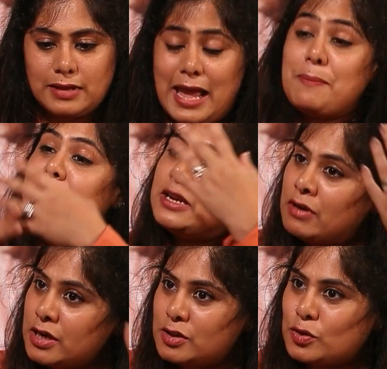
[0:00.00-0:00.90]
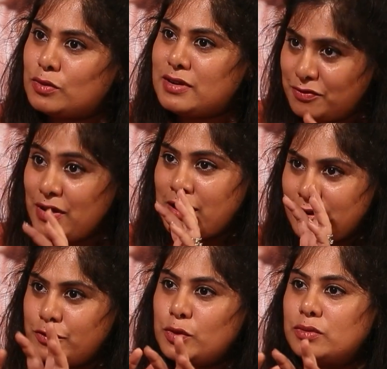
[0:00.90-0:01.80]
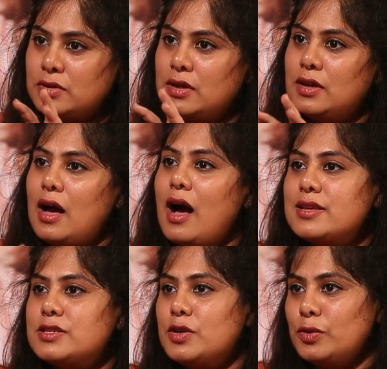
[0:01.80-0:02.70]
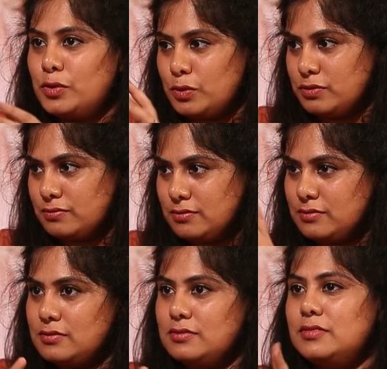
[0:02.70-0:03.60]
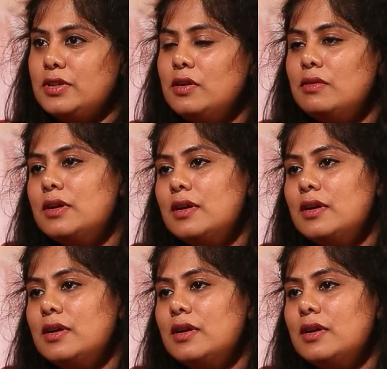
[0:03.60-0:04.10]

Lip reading: ee pindi vantato, if I have to ask you to, you know,